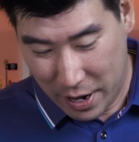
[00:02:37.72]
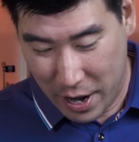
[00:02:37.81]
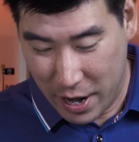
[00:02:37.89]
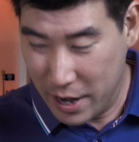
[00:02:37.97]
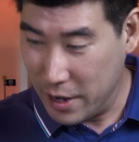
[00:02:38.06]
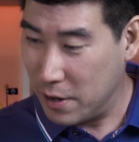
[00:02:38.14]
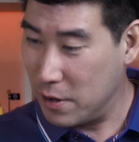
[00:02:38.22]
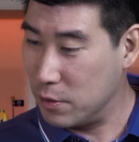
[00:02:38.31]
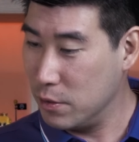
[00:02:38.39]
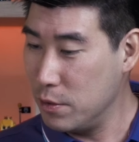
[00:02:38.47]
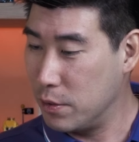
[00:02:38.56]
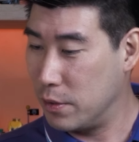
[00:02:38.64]
And
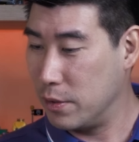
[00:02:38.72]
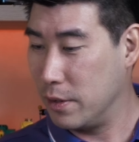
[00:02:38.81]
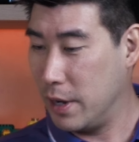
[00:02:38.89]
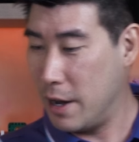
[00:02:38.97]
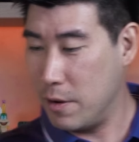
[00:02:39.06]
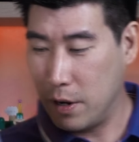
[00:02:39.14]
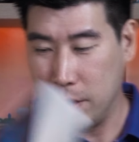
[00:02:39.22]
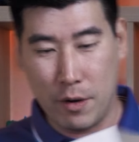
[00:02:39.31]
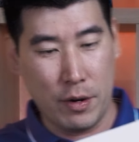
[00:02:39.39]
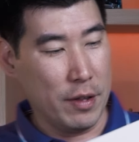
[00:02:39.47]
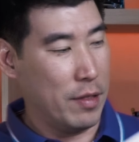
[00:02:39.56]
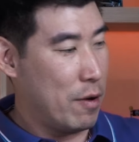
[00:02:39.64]
whew, now I
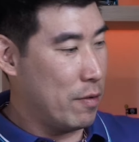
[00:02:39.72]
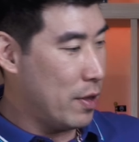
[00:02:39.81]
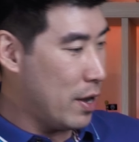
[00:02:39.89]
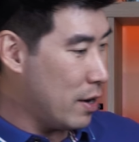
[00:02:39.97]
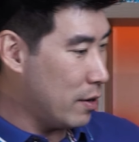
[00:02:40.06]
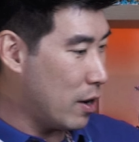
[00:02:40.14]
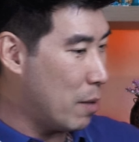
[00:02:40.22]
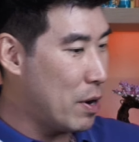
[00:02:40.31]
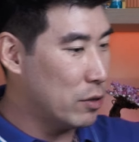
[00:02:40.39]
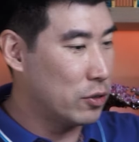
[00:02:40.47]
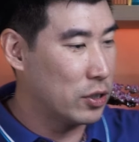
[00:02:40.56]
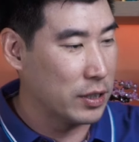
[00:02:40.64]
don't need that one there. I
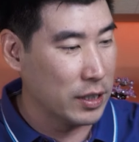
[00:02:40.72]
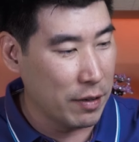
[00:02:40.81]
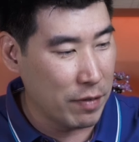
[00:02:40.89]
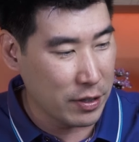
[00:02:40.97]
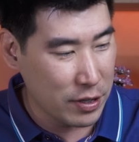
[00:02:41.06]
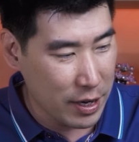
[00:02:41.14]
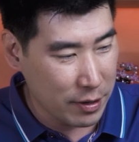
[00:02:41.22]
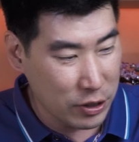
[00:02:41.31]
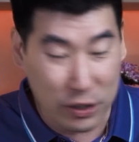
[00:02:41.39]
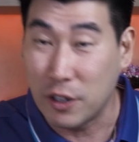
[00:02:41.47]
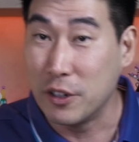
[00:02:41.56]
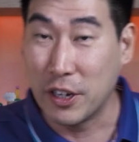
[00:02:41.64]
might just leave this here
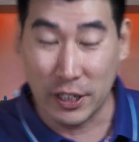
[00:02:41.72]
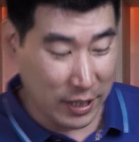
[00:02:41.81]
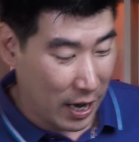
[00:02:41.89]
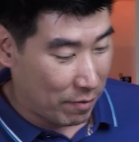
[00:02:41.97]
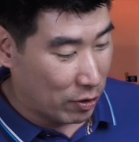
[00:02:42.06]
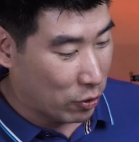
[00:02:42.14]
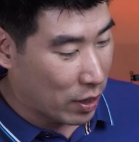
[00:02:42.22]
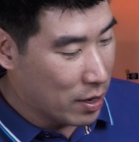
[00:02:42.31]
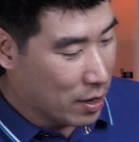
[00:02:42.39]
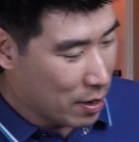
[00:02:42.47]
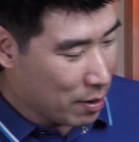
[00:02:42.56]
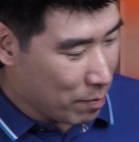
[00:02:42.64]
just so you guys have a look at
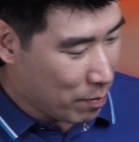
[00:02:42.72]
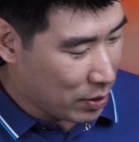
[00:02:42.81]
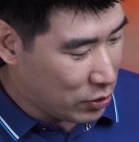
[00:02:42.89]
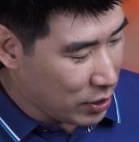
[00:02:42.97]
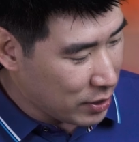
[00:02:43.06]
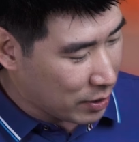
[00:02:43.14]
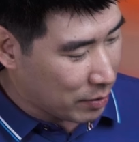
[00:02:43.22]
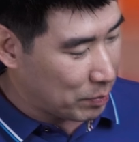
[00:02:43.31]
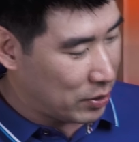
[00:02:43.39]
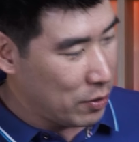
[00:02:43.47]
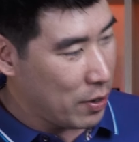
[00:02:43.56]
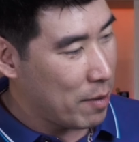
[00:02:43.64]
it. But geez,
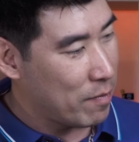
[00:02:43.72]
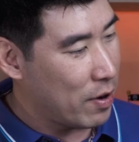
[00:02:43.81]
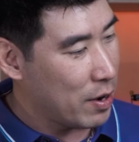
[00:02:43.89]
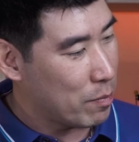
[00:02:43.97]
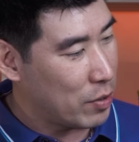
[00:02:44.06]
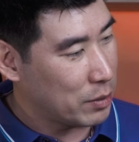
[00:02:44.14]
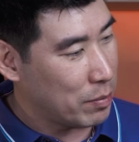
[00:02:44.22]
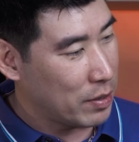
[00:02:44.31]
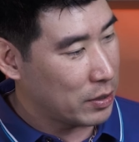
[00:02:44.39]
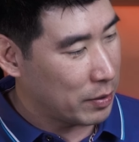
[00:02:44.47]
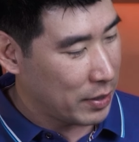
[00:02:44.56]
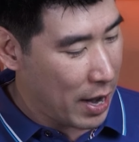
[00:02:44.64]
I'm still very impressed by
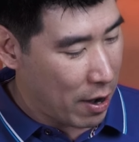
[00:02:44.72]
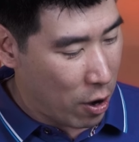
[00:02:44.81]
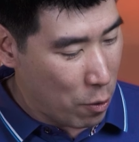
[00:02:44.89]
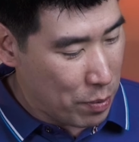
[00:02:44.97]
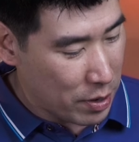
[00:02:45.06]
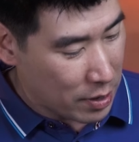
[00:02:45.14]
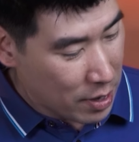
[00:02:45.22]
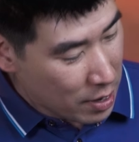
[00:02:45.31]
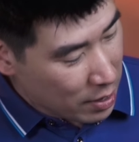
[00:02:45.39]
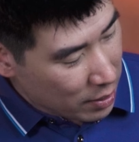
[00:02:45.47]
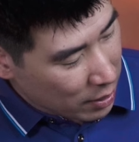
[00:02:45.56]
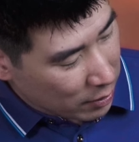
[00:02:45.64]
this. Now open.
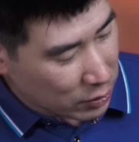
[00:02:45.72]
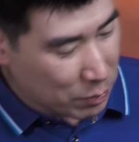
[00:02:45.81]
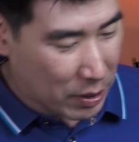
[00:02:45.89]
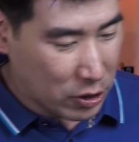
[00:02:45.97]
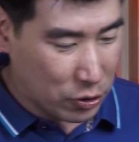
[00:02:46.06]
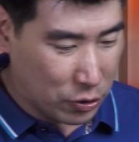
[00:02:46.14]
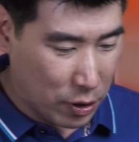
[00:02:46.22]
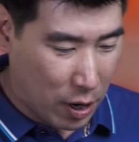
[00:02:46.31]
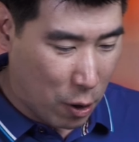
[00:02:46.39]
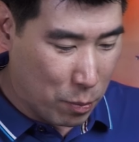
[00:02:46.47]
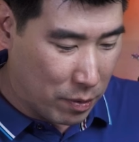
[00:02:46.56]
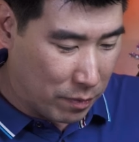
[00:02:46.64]
I was just making sure
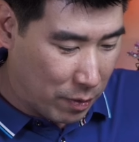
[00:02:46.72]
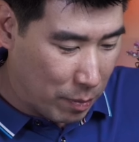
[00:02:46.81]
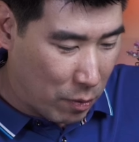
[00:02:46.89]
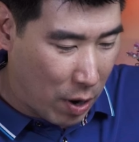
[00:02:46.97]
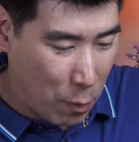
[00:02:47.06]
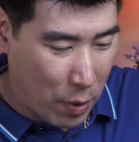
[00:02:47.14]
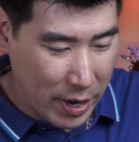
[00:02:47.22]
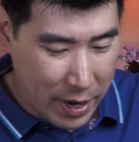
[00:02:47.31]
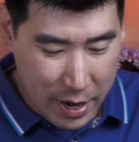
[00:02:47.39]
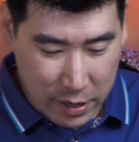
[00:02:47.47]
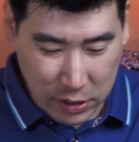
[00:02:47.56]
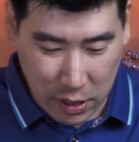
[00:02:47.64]
I open from the right way
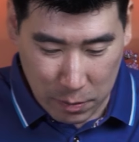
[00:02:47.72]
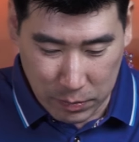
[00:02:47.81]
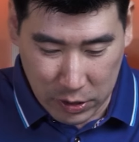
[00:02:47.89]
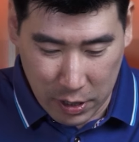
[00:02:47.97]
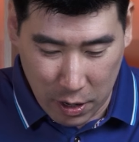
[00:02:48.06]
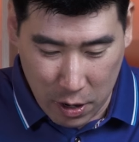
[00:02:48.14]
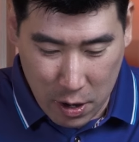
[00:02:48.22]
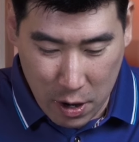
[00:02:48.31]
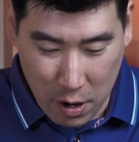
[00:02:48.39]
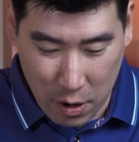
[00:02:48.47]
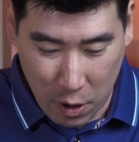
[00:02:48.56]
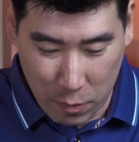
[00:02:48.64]
here, so I'm just gonna
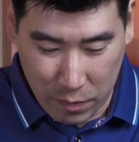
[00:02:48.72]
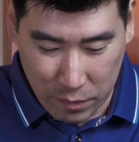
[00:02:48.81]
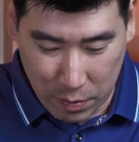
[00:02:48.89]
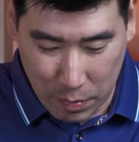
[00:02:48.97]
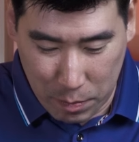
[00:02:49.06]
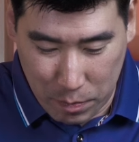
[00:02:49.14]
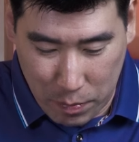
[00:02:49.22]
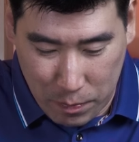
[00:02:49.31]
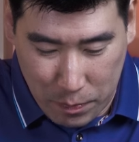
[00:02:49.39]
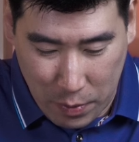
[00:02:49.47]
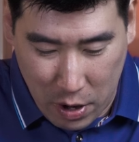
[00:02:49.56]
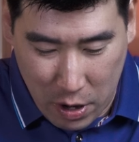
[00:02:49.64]
open from the
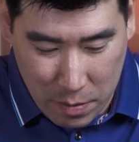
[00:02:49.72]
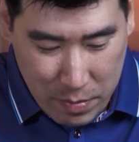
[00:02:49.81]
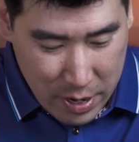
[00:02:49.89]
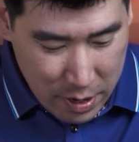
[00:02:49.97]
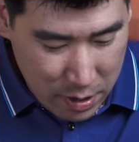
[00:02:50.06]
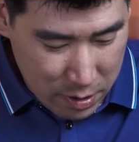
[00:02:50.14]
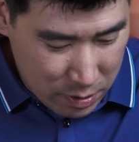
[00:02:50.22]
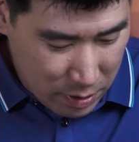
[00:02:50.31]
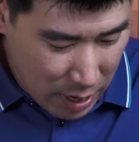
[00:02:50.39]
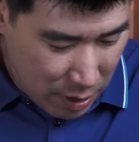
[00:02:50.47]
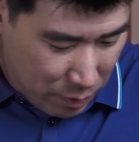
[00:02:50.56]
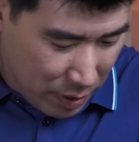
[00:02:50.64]
bottom here.
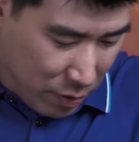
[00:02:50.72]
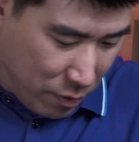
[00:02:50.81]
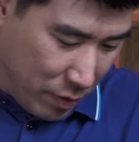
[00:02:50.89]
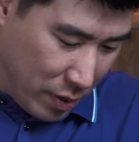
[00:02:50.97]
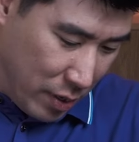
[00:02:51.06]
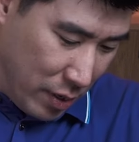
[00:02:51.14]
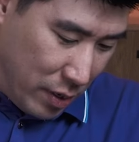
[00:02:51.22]
How do we do this?